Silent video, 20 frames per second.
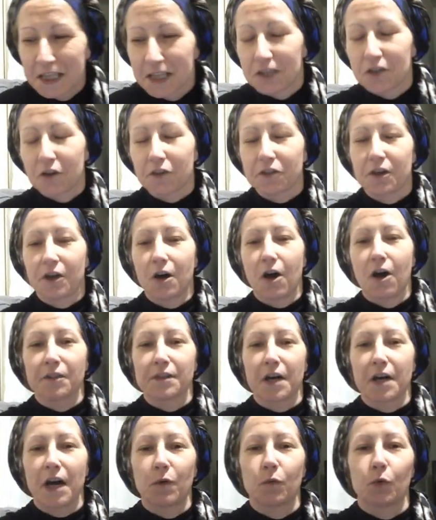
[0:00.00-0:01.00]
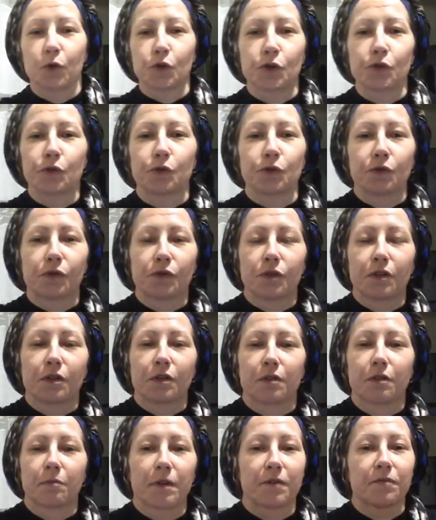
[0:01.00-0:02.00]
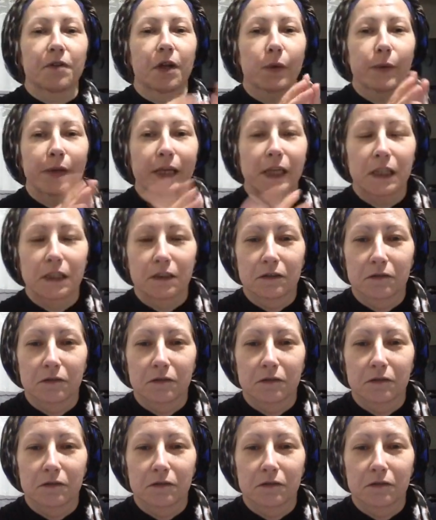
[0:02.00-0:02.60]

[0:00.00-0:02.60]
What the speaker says: not the God that I want to be following.